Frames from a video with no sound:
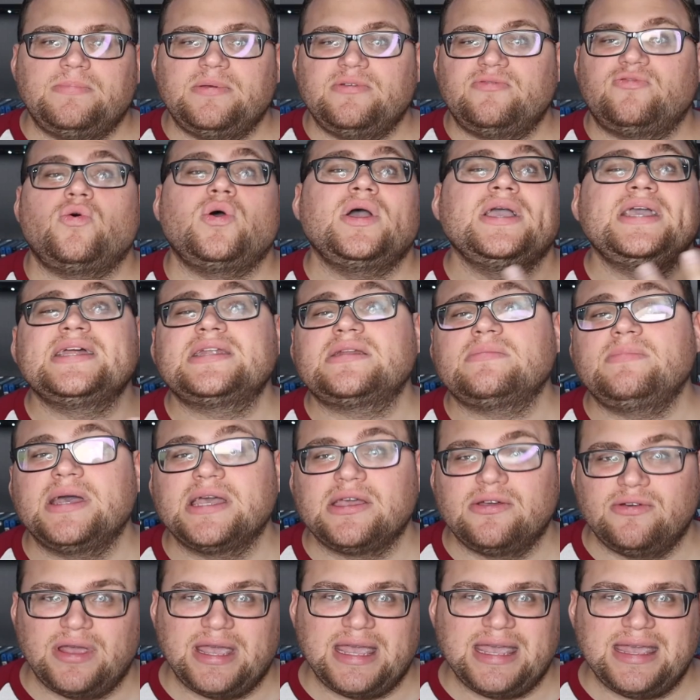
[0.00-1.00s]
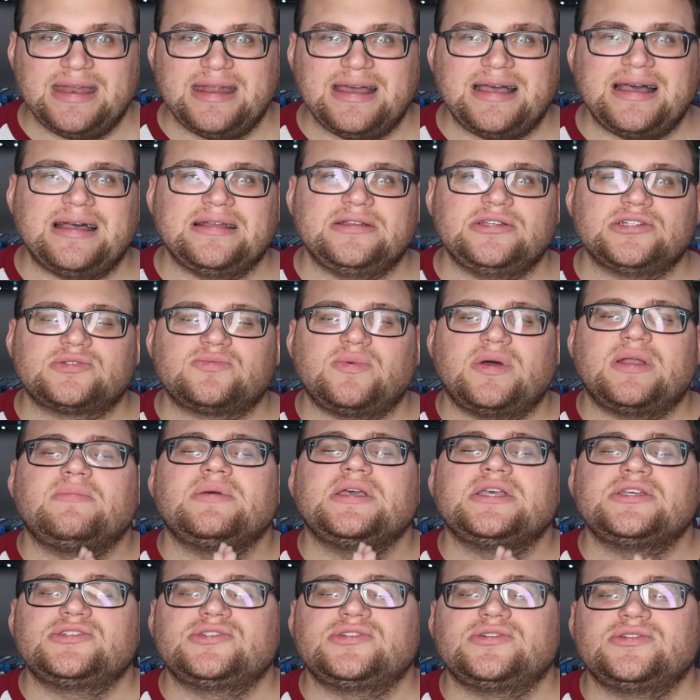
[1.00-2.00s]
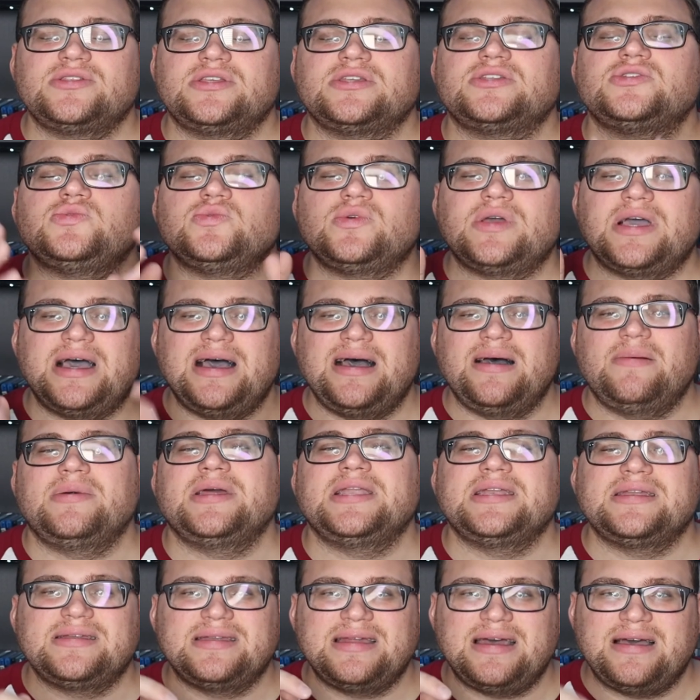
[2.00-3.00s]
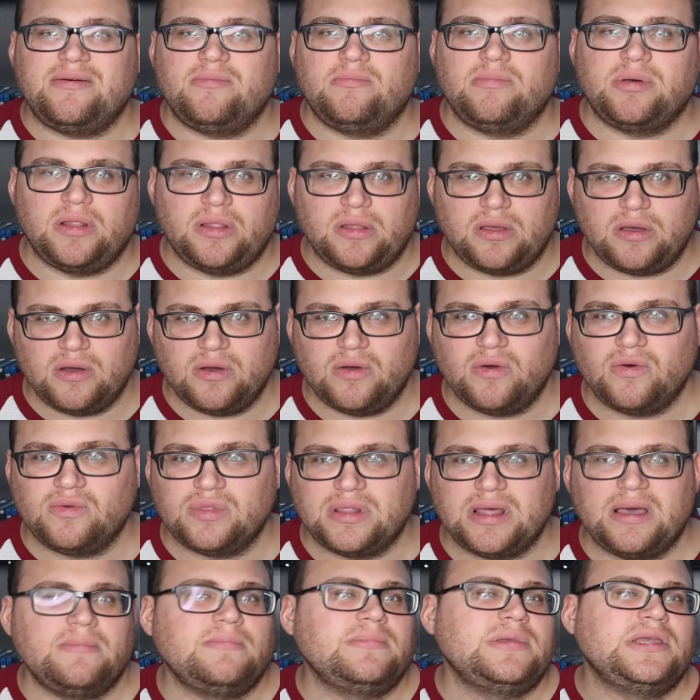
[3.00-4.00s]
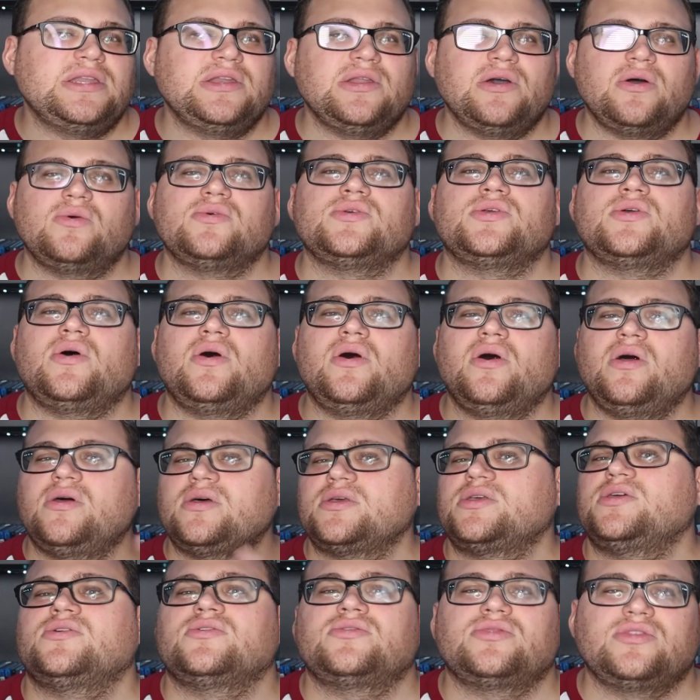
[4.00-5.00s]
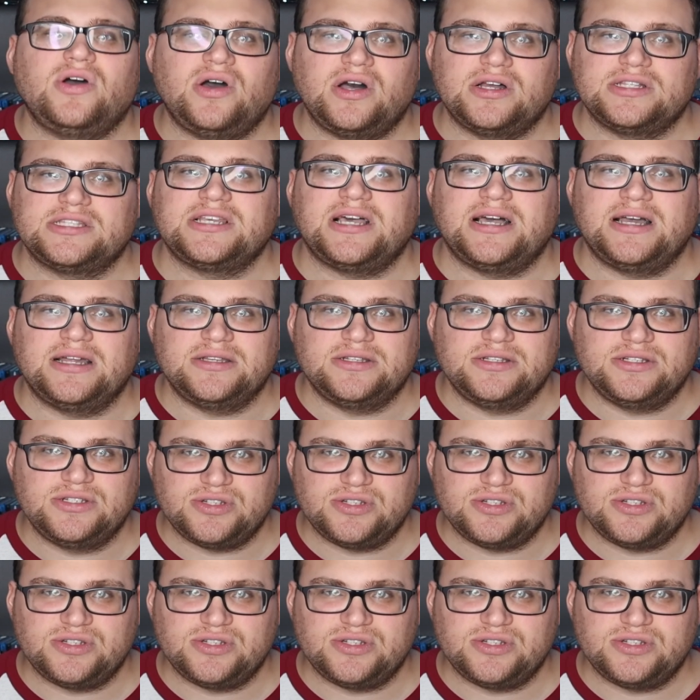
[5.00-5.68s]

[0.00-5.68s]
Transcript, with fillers: Before I get to my grade, I just want to make sure that you comment down below. Let me know all your thoughts on